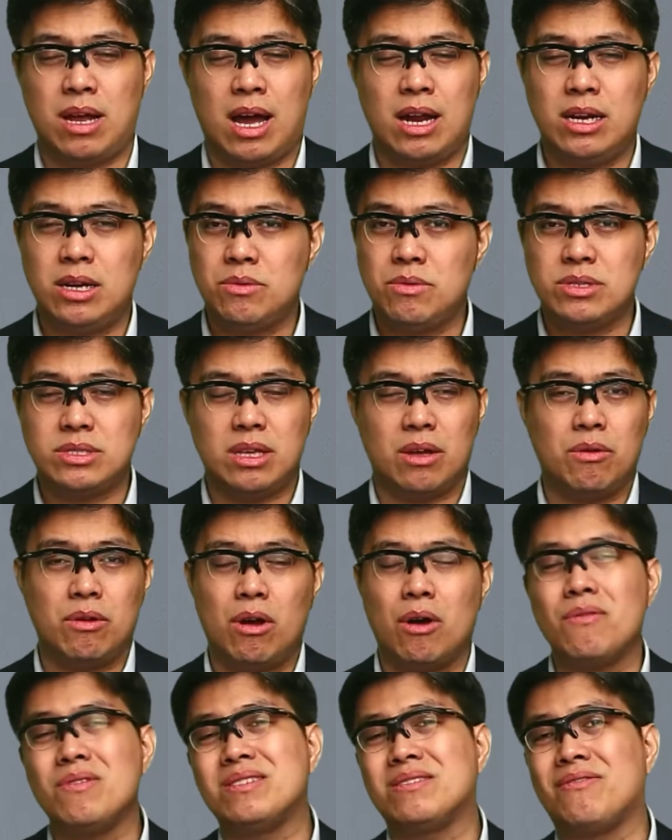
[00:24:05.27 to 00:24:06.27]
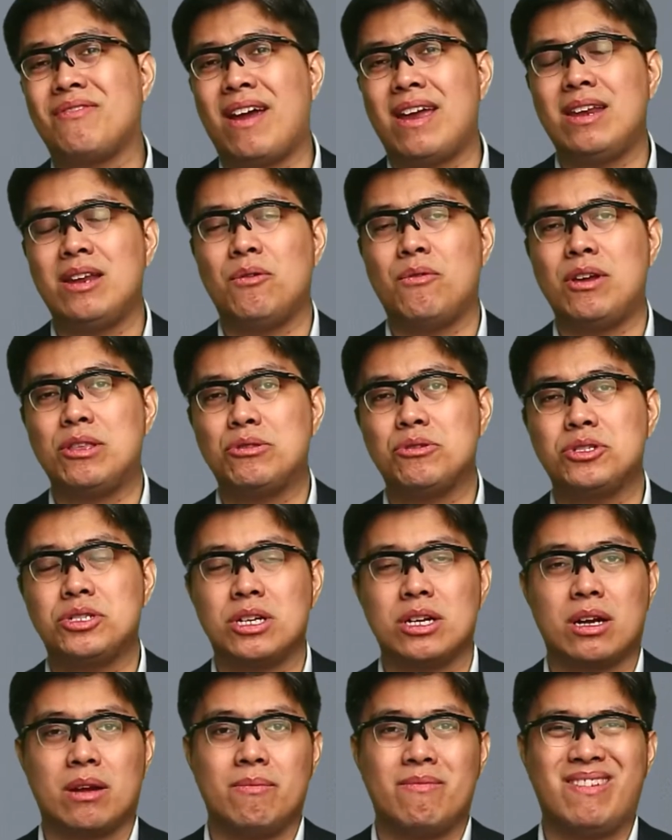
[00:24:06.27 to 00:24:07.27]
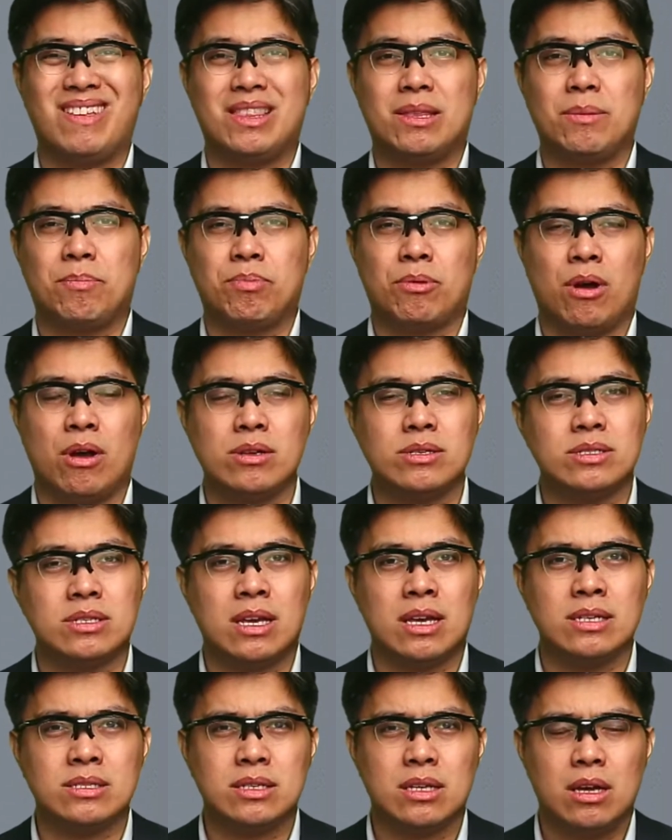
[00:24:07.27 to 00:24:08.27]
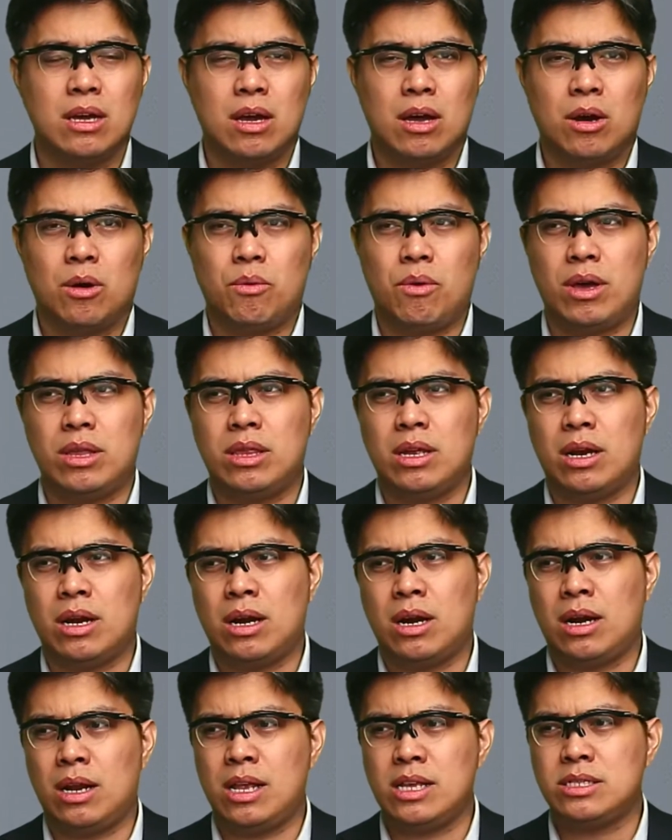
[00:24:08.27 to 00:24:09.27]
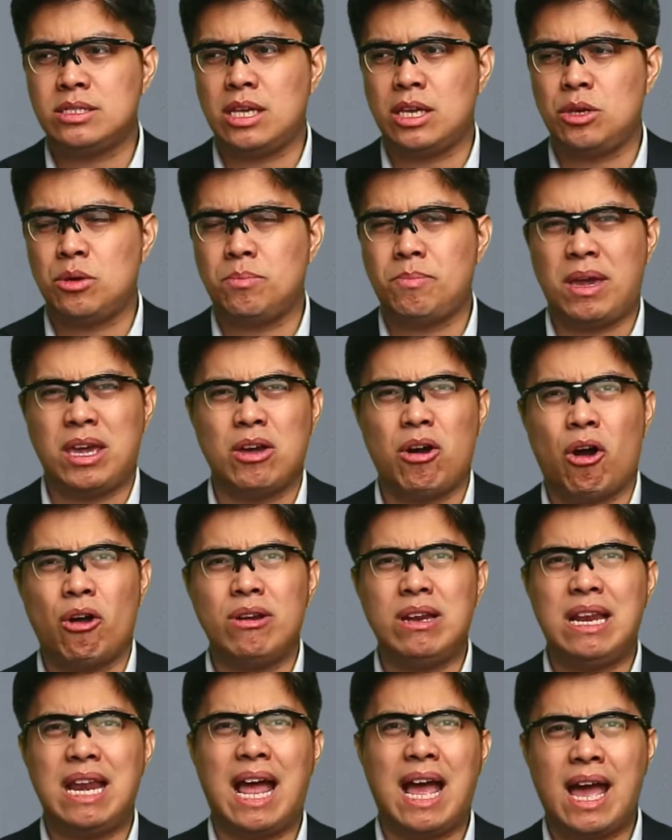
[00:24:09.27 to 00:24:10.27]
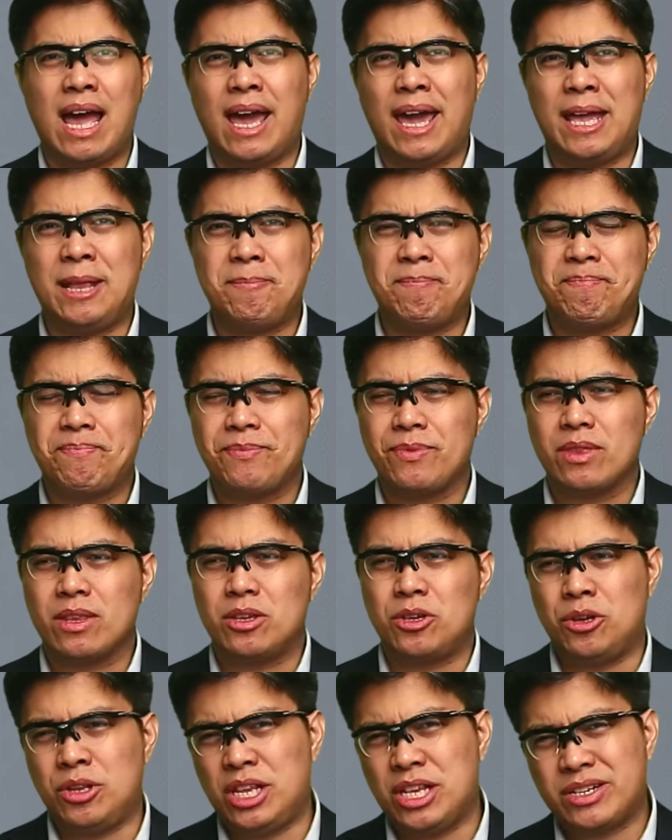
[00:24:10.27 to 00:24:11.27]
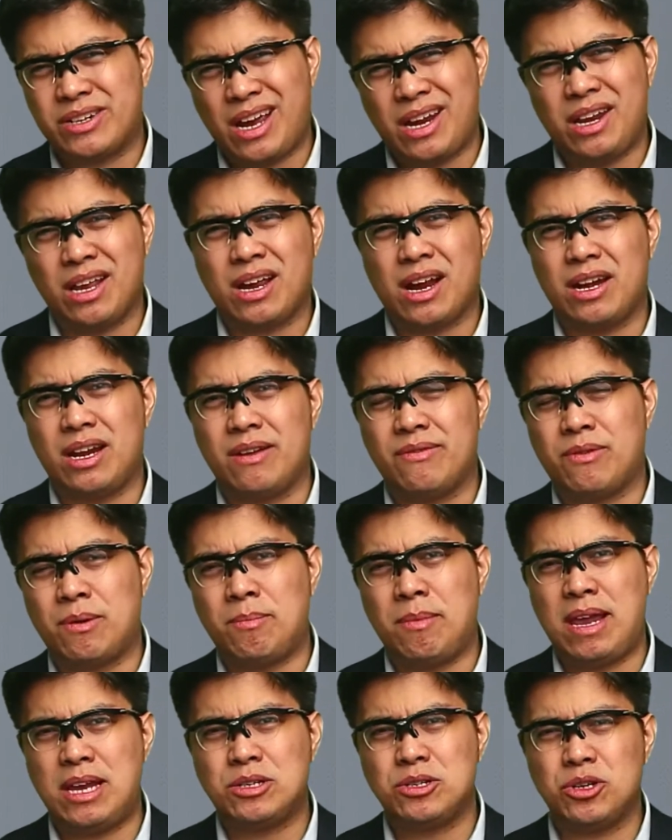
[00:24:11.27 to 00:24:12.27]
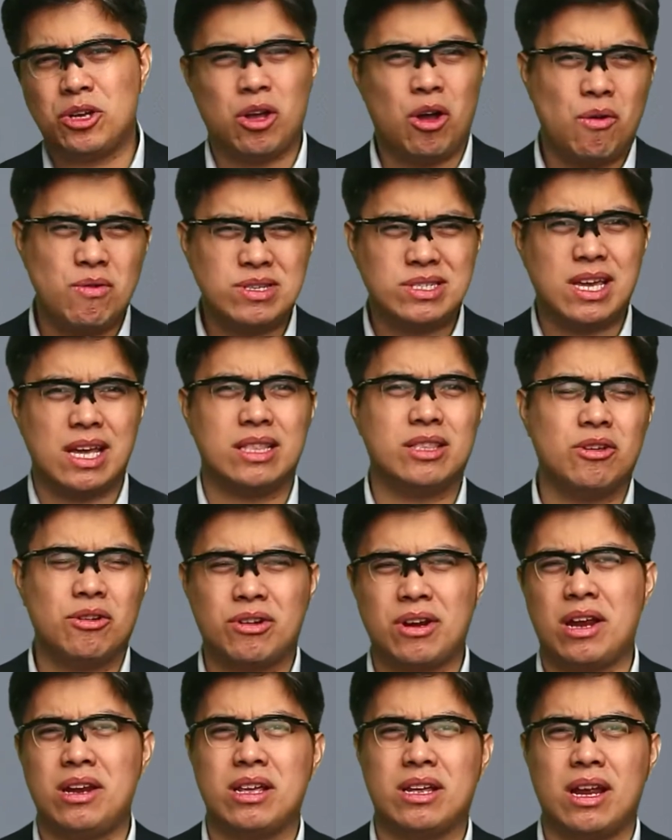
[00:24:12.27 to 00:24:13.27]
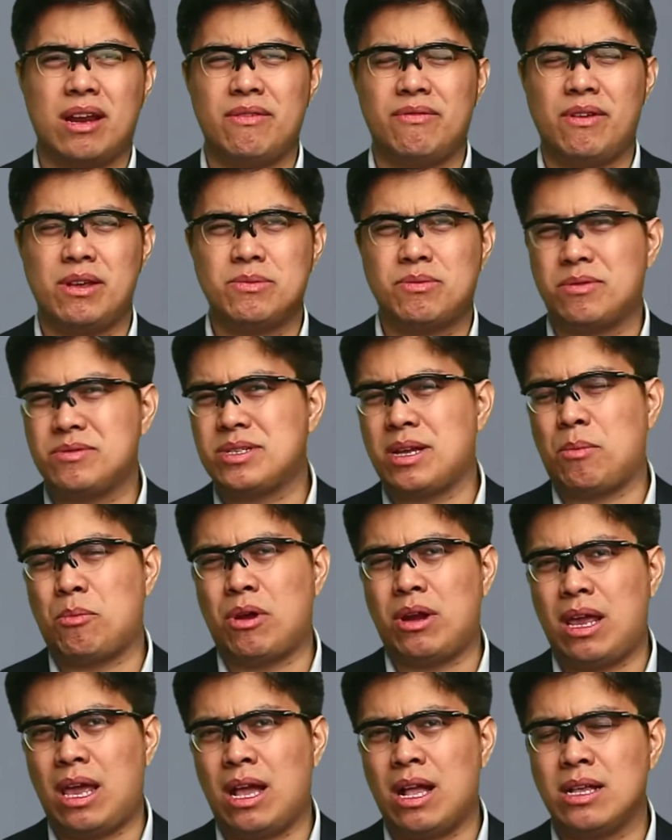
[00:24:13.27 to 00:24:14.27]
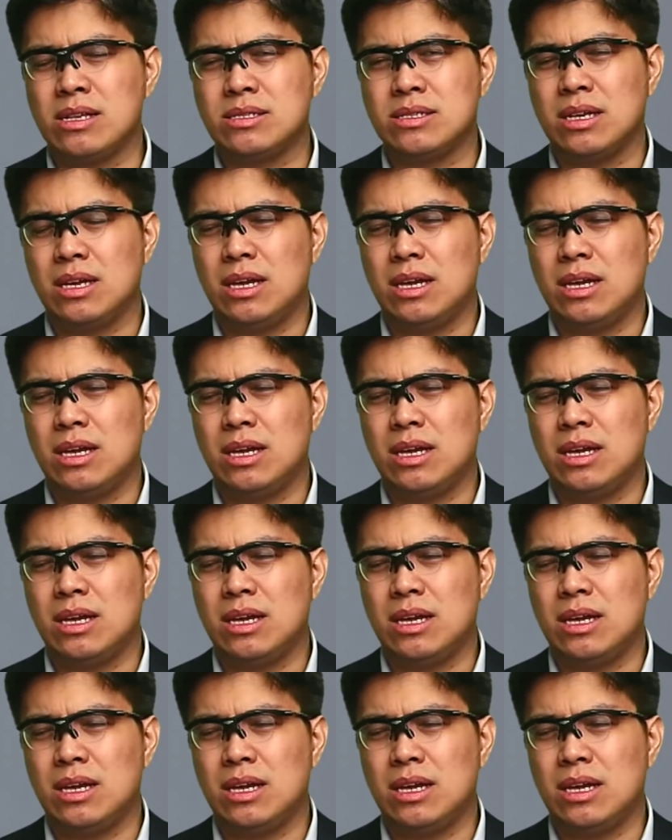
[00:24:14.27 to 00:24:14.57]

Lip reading: Otherwise, they will always find a way to circumvent the process, whether, let's say, you pay online, you need credit card information, you can always get your credit card information from someone else.